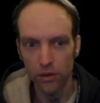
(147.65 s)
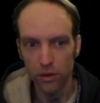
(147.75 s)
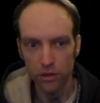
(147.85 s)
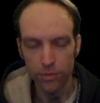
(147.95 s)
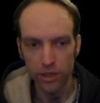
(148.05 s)

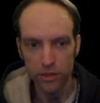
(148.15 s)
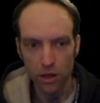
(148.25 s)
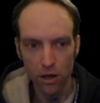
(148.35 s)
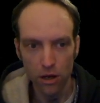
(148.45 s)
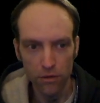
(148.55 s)
or space
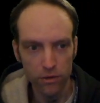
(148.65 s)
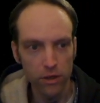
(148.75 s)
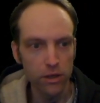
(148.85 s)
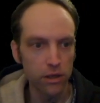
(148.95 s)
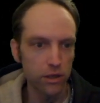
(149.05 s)
off,
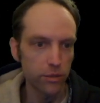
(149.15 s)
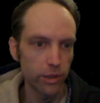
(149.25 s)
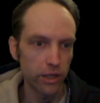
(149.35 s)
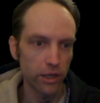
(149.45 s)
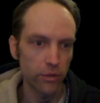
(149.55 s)

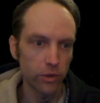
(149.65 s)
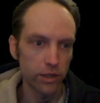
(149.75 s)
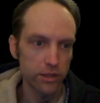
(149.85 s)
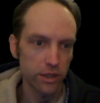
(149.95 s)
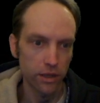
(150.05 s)
depending on what
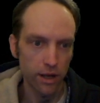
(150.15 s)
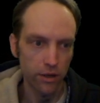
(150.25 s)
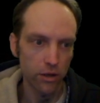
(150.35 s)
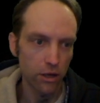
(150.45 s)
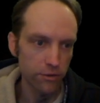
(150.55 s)
I say on
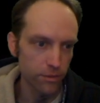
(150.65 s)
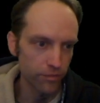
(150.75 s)
or off.